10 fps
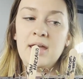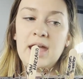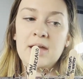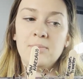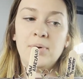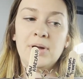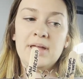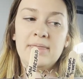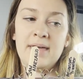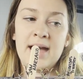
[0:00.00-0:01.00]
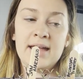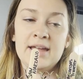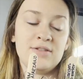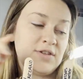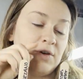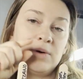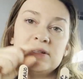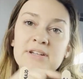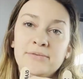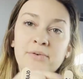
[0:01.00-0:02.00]
and put that into a
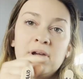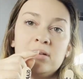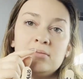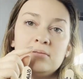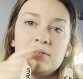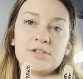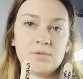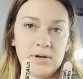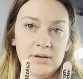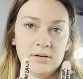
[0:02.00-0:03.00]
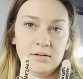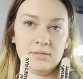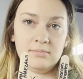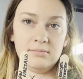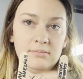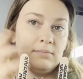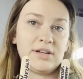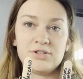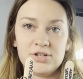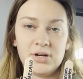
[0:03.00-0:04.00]
different soil
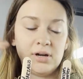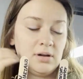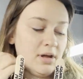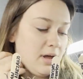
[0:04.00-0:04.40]
mixture.